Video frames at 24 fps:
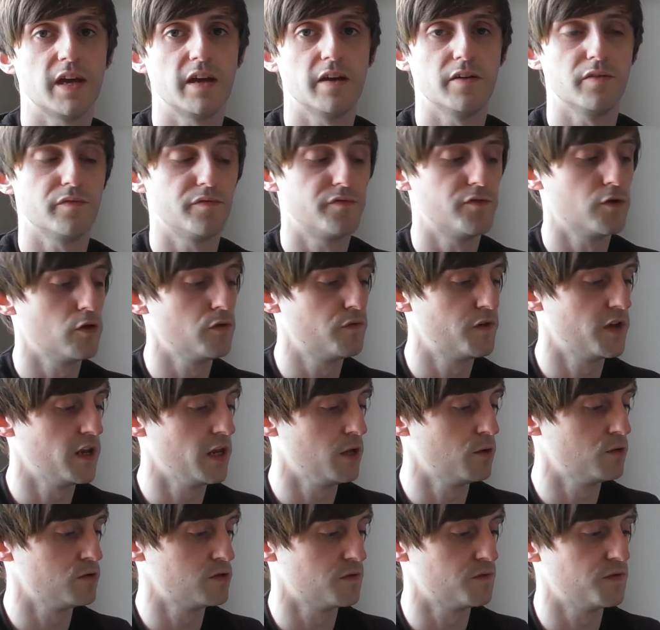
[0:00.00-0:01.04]
uh, full
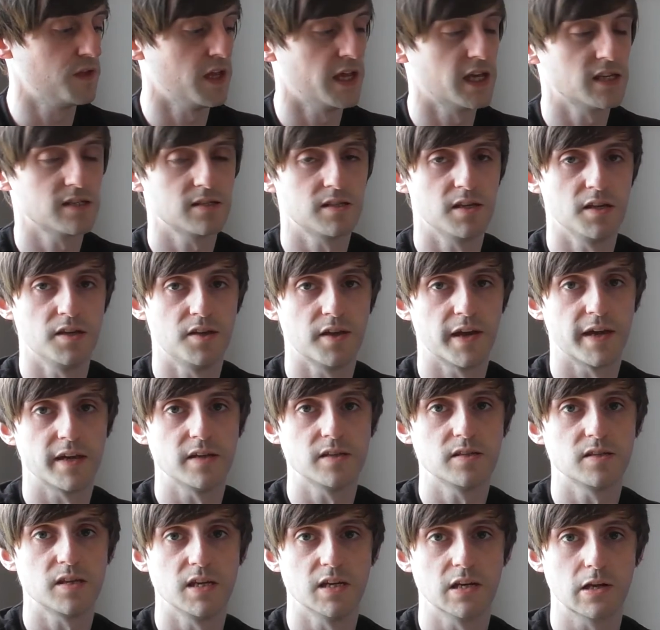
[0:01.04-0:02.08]
videos of the SD
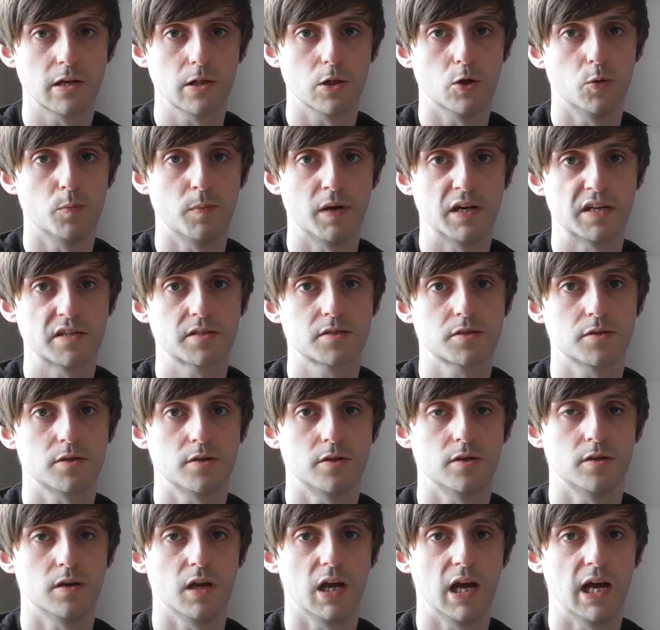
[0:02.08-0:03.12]
SD.IC and Clone
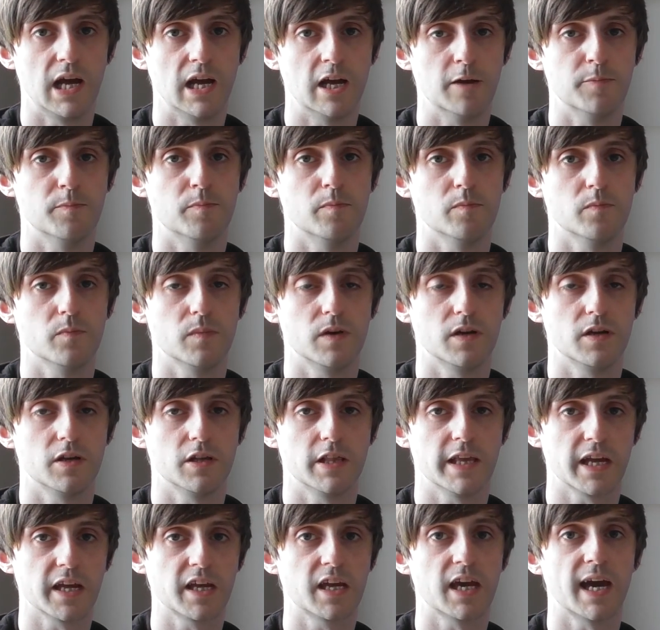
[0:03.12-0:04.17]
um,
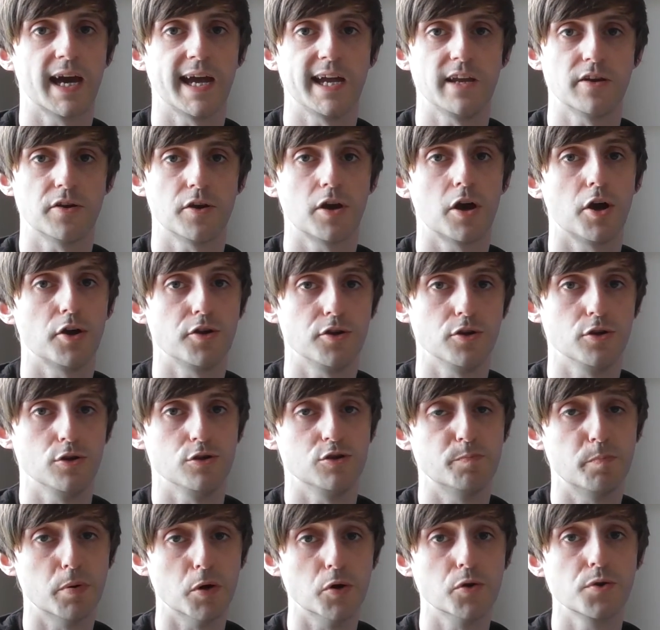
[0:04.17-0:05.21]
like a guide on how to
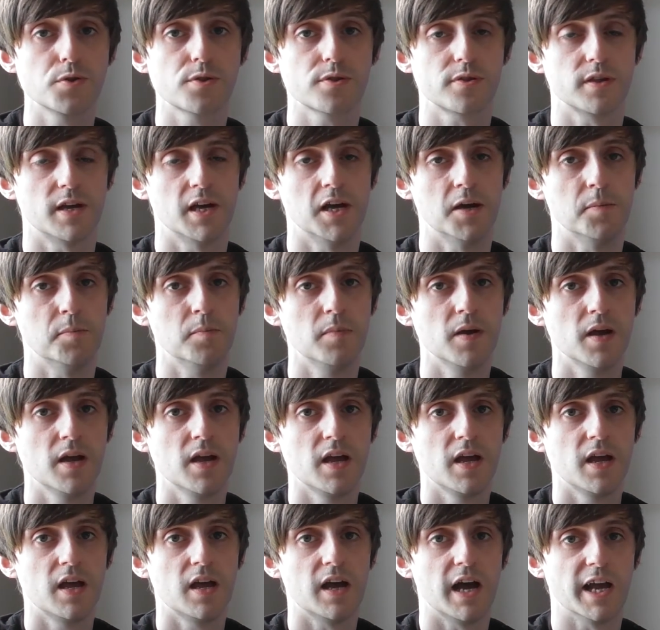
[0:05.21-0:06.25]
use both. Um,
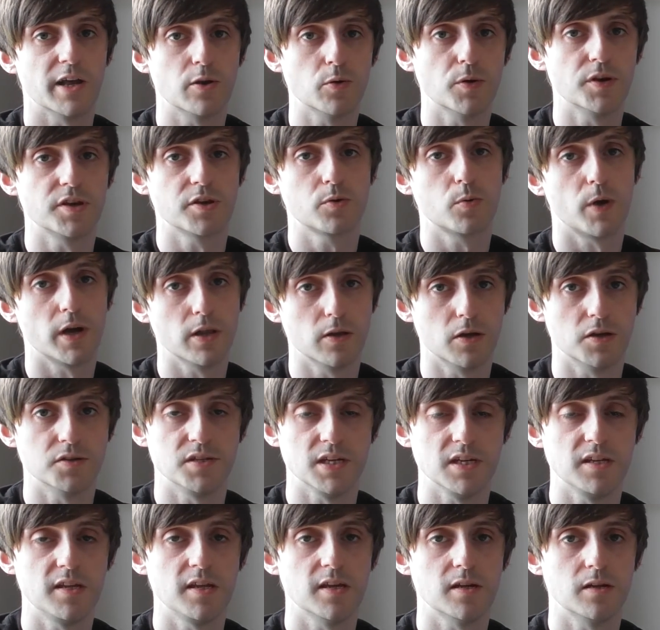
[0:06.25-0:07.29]
I go into quite a lot of
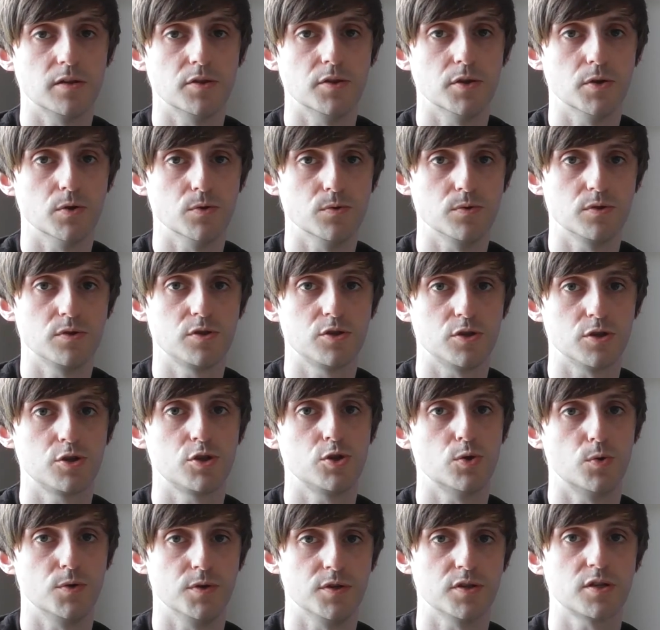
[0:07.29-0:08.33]
detail in those, just
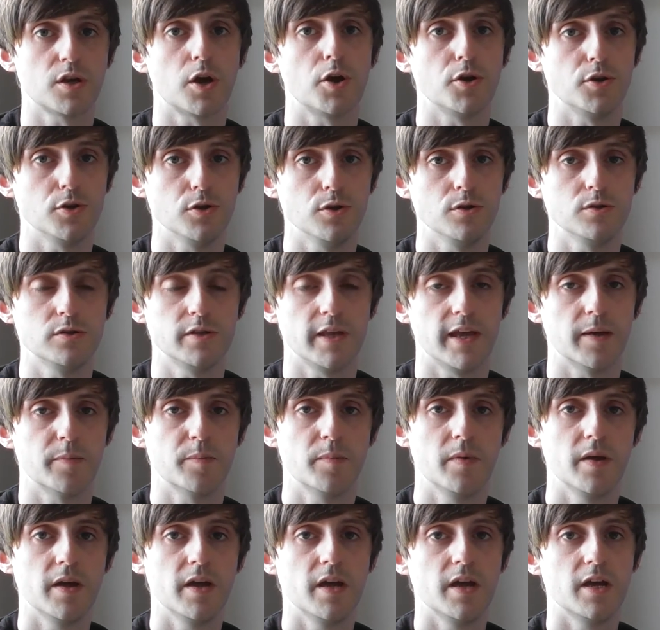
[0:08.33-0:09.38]
showing you how to use
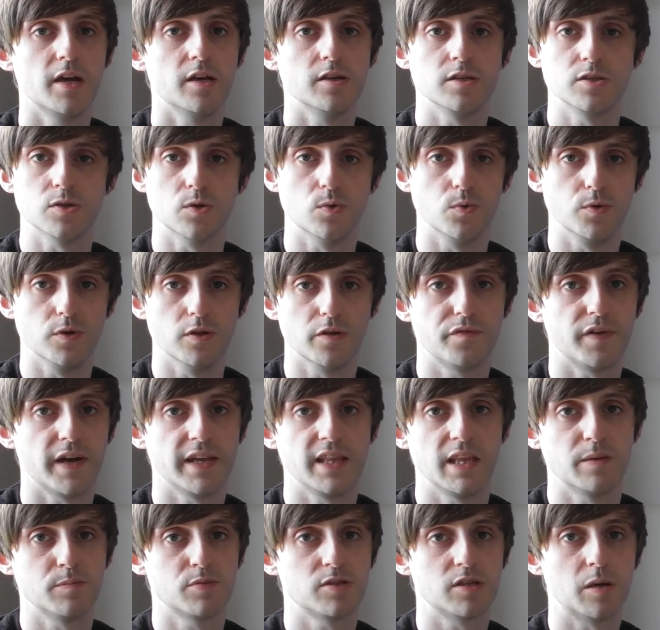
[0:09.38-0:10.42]
them. So you'll
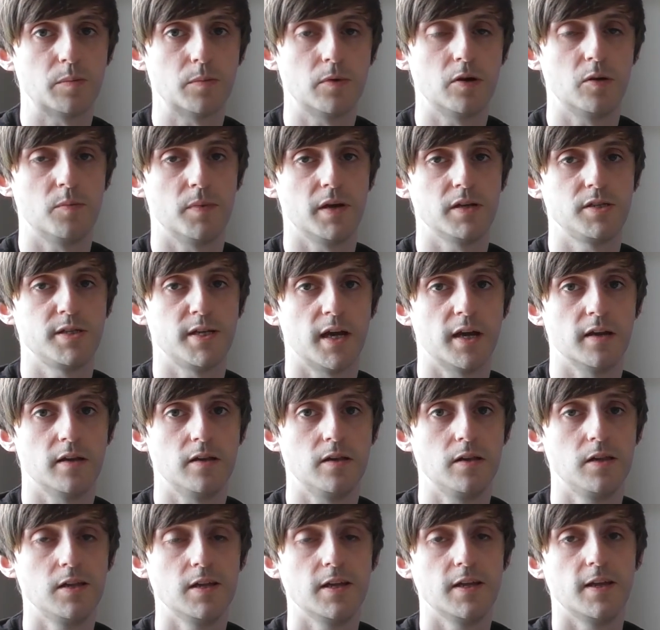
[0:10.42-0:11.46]
find them somewhere on my
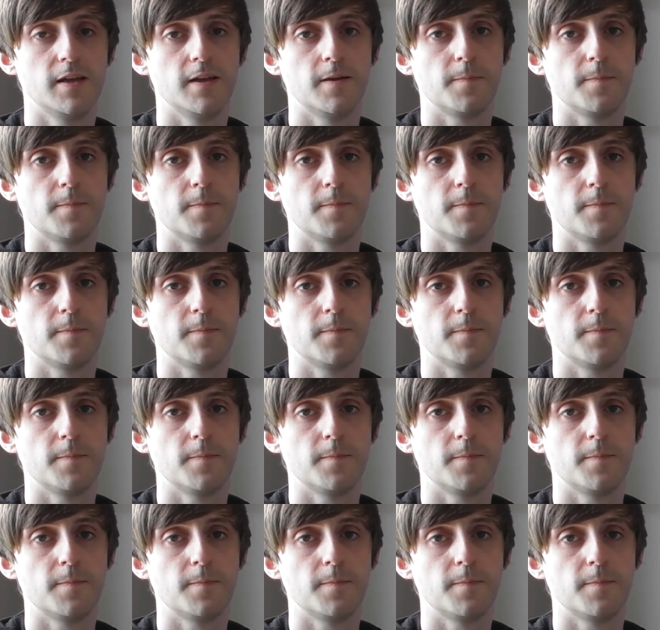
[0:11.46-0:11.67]
channel.